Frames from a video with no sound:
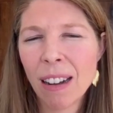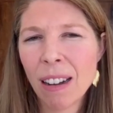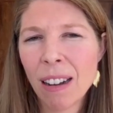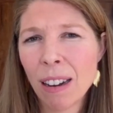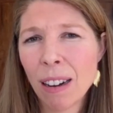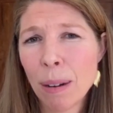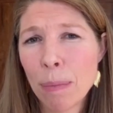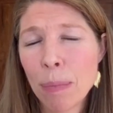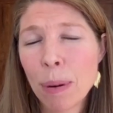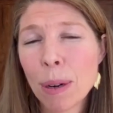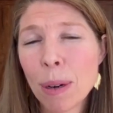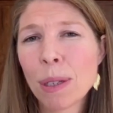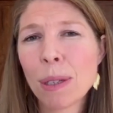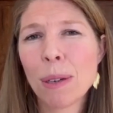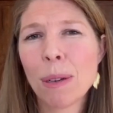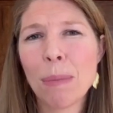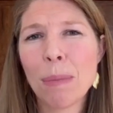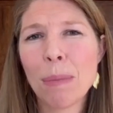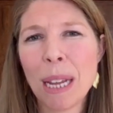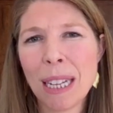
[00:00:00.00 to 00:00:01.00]
on a
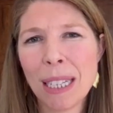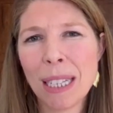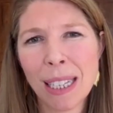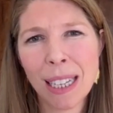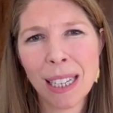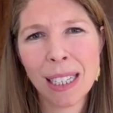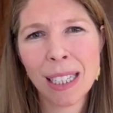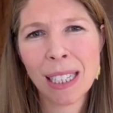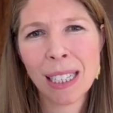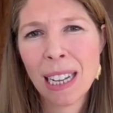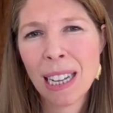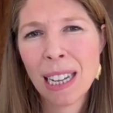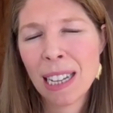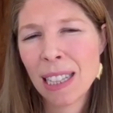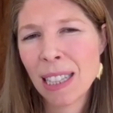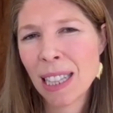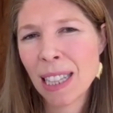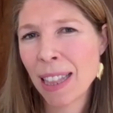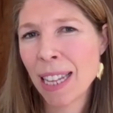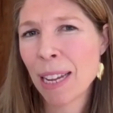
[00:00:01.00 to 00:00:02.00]
personal basis
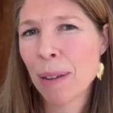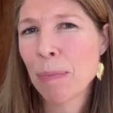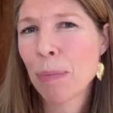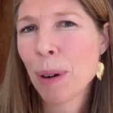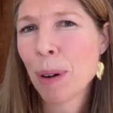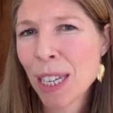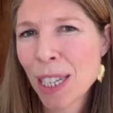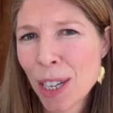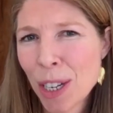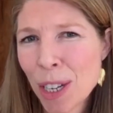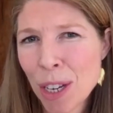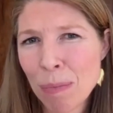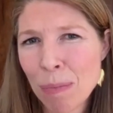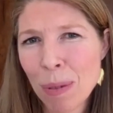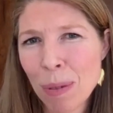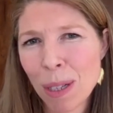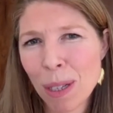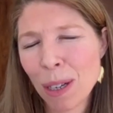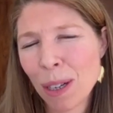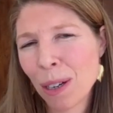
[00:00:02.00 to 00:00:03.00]
that the apprenticeship
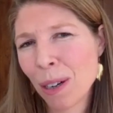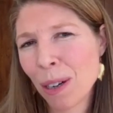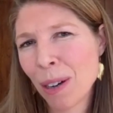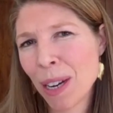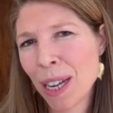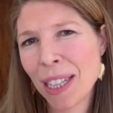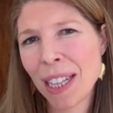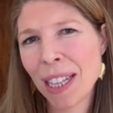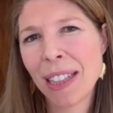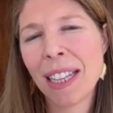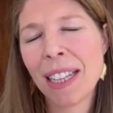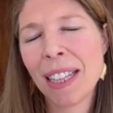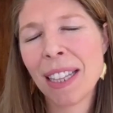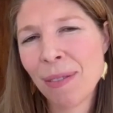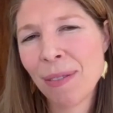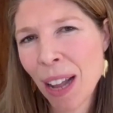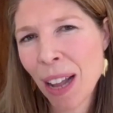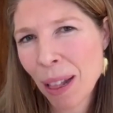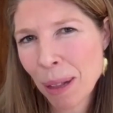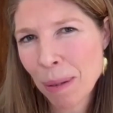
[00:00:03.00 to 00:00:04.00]
is occurring that the
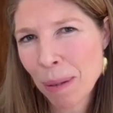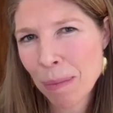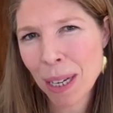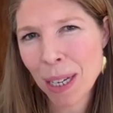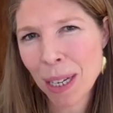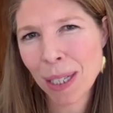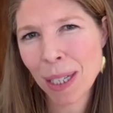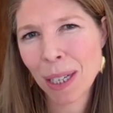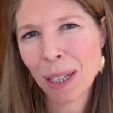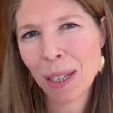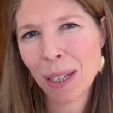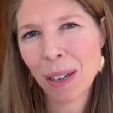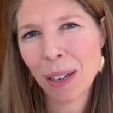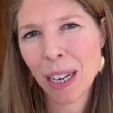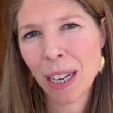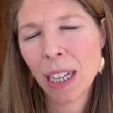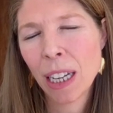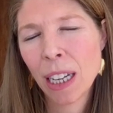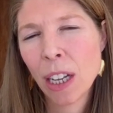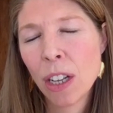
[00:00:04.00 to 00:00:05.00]
development is
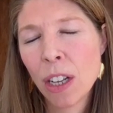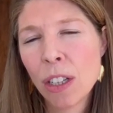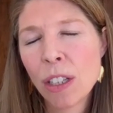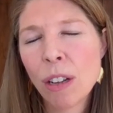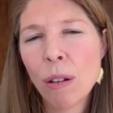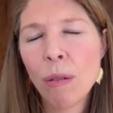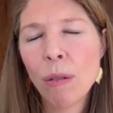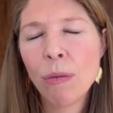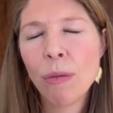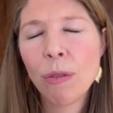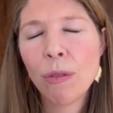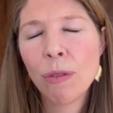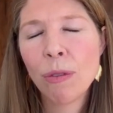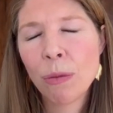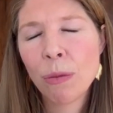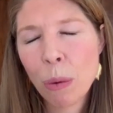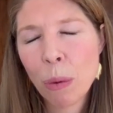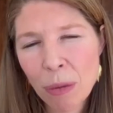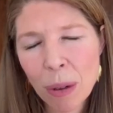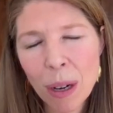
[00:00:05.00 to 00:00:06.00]
occurring so
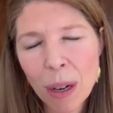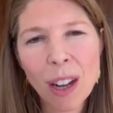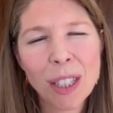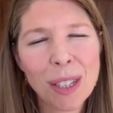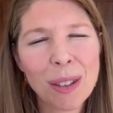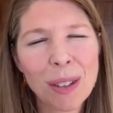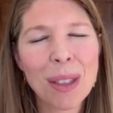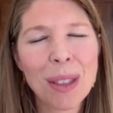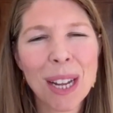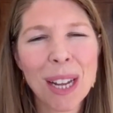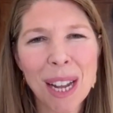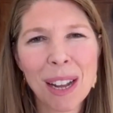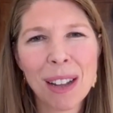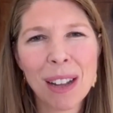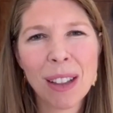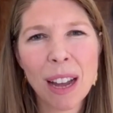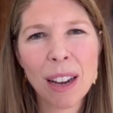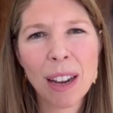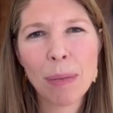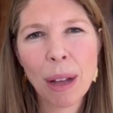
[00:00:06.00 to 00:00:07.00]
we've been also thinking a
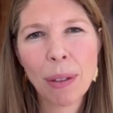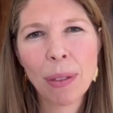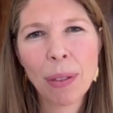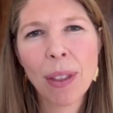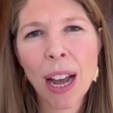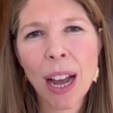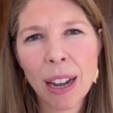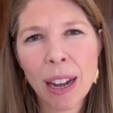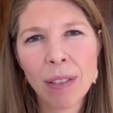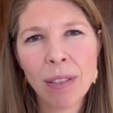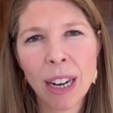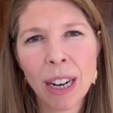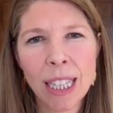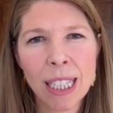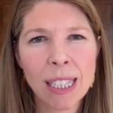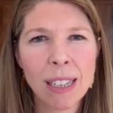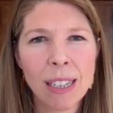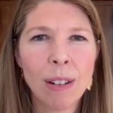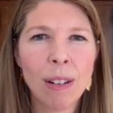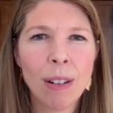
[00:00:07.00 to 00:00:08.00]
lot about that right
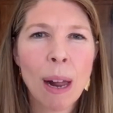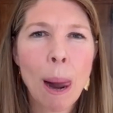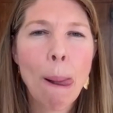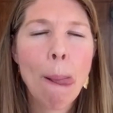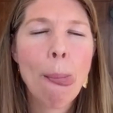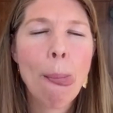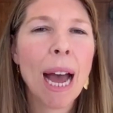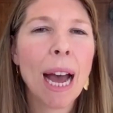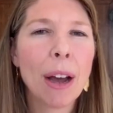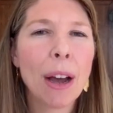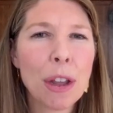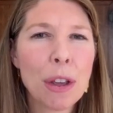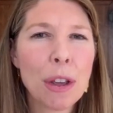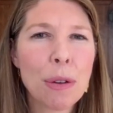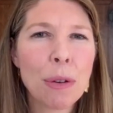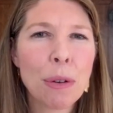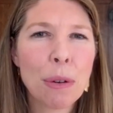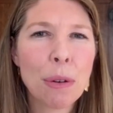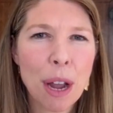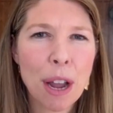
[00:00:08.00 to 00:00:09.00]
so how do you
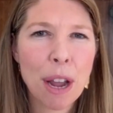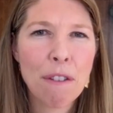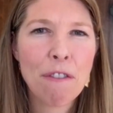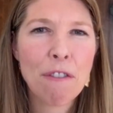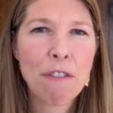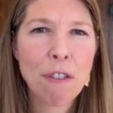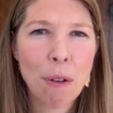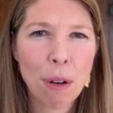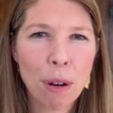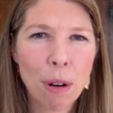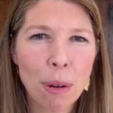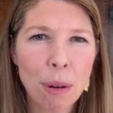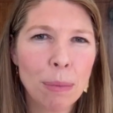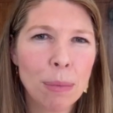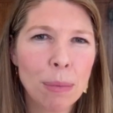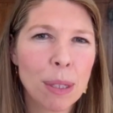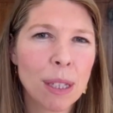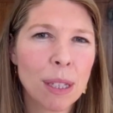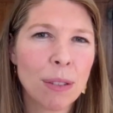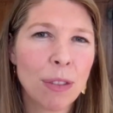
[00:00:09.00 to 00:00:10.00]
create
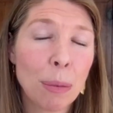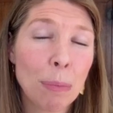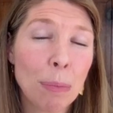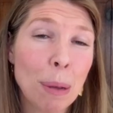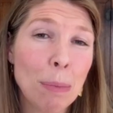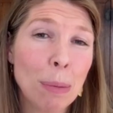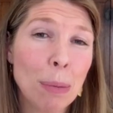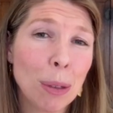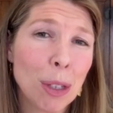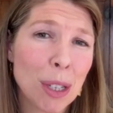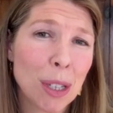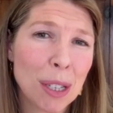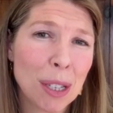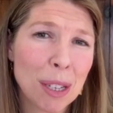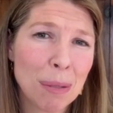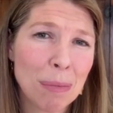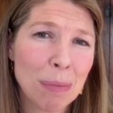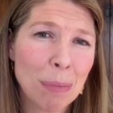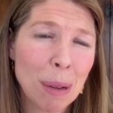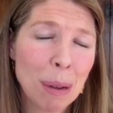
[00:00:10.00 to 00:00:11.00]
forums for people just
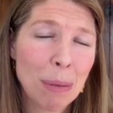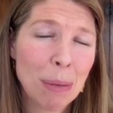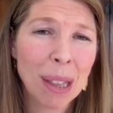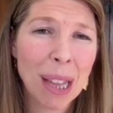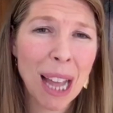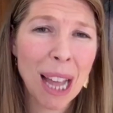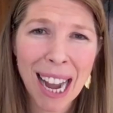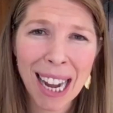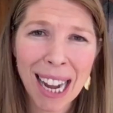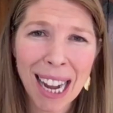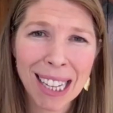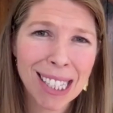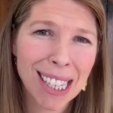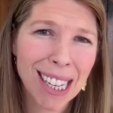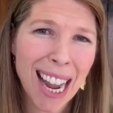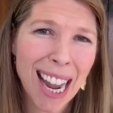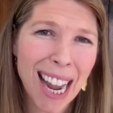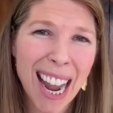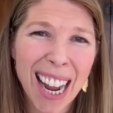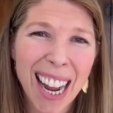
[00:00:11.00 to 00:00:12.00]
to be relaxed
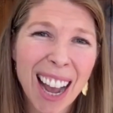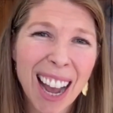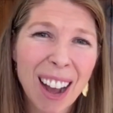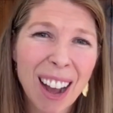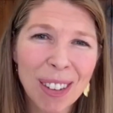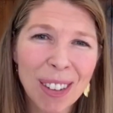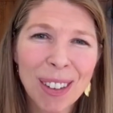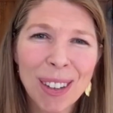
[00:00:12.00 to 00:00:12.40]
and hang out